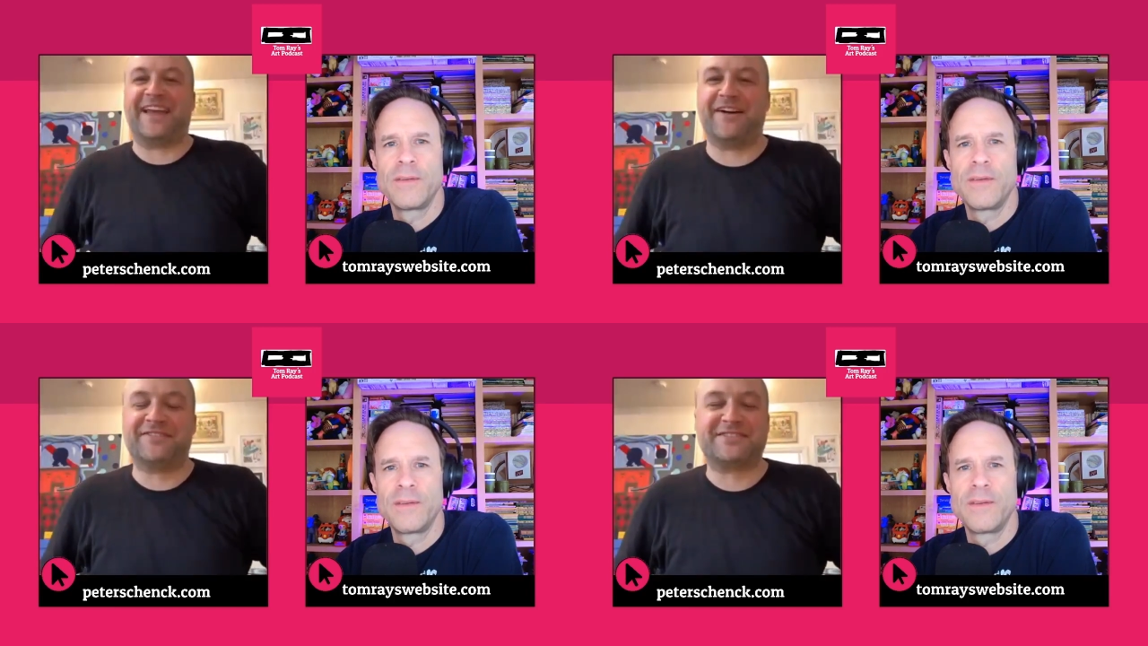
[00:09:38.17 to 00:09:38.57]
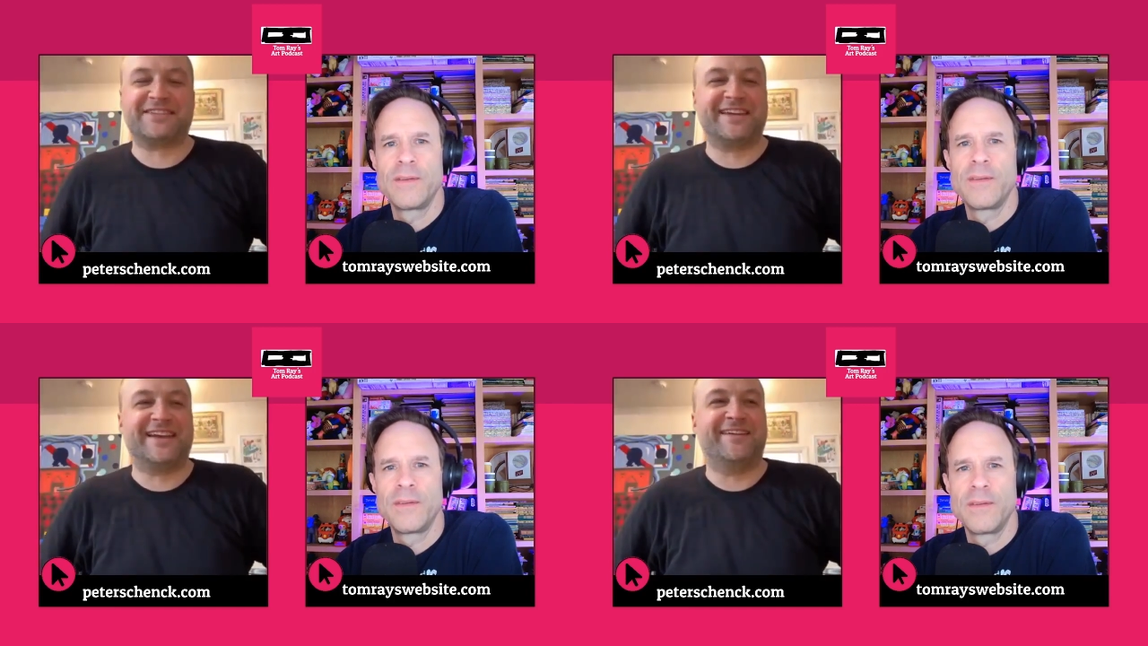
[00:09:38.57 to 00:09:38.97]

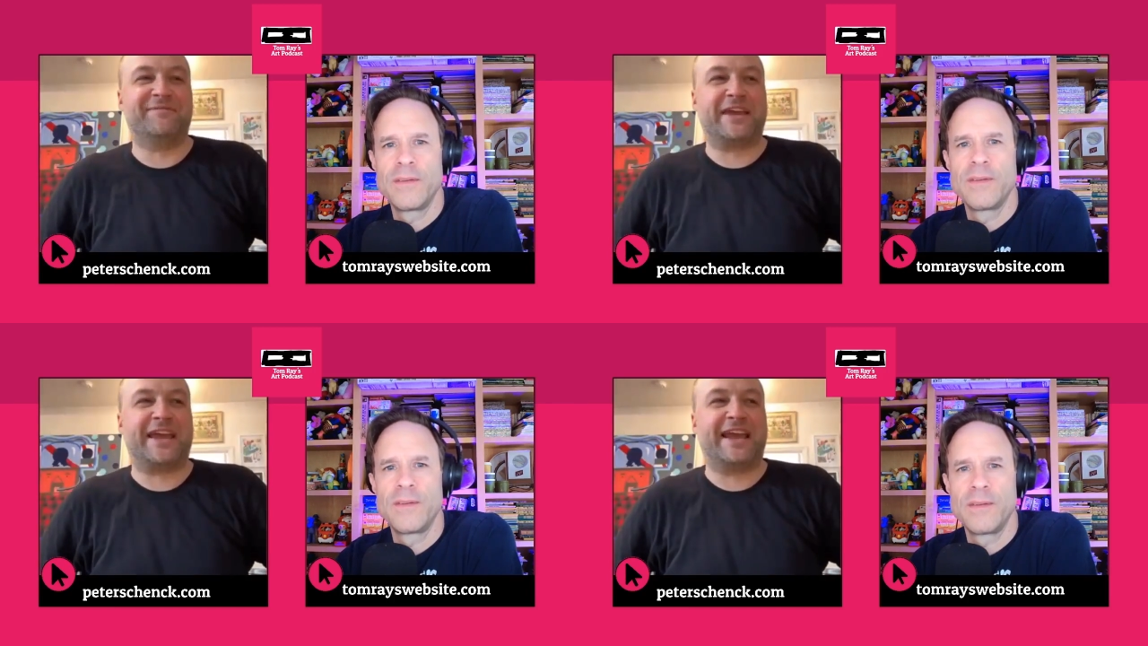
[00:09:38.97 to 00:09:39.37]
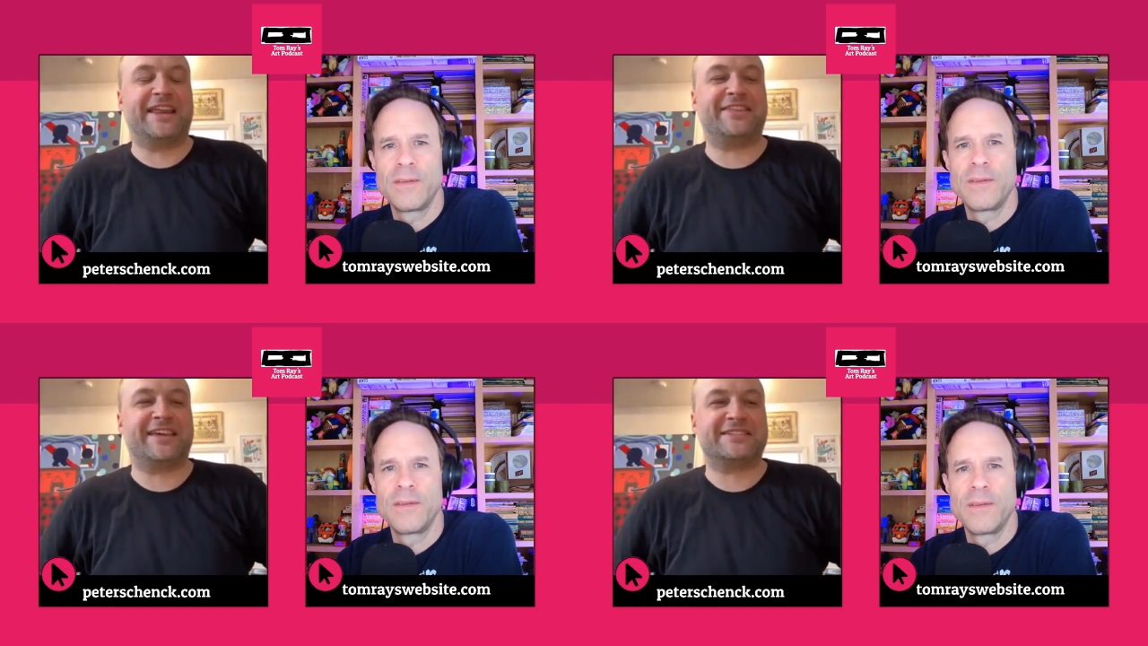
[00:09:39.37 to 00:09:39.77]
Speaker 1: Obviously, you know, making
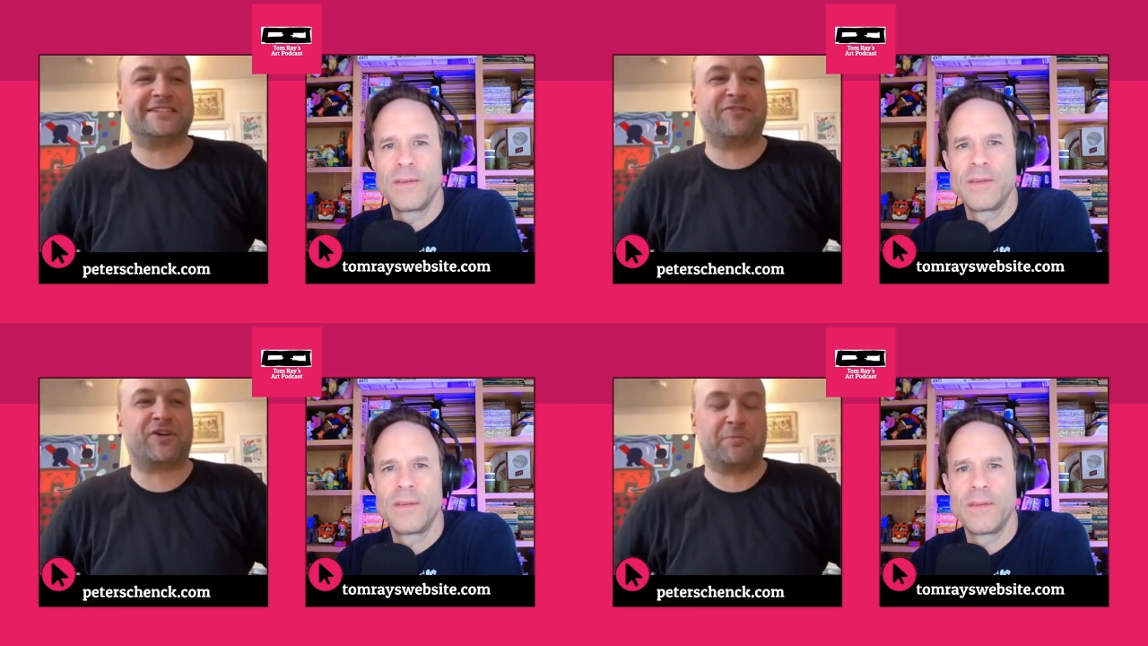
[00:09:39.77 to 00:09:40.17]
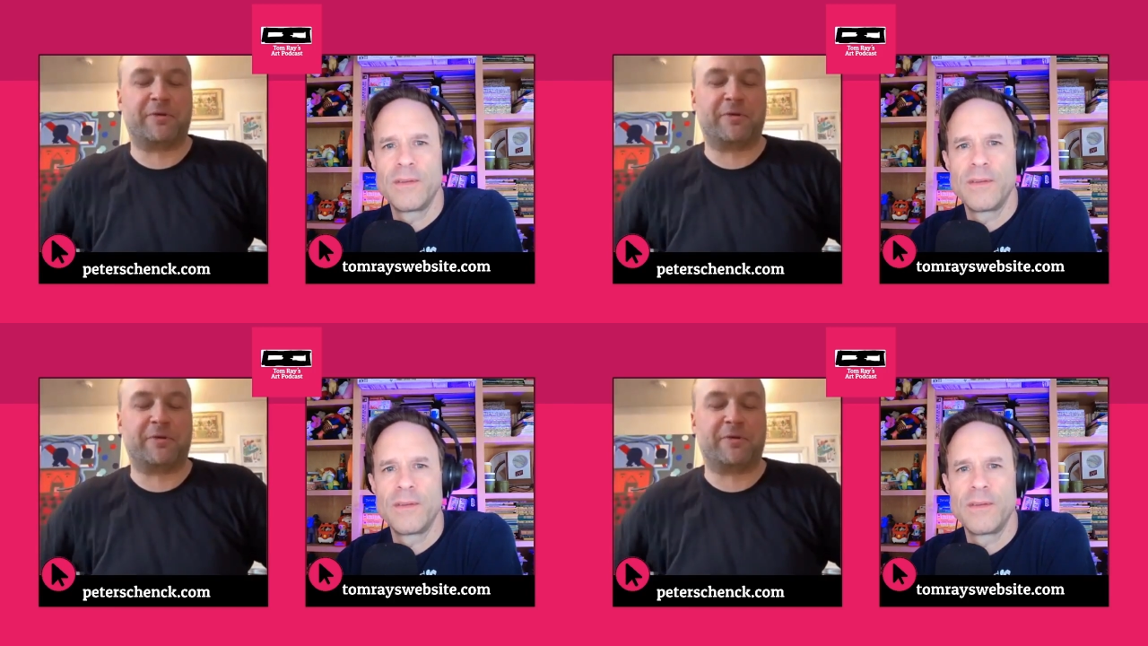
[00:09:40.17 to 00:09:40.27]
anything is difficult.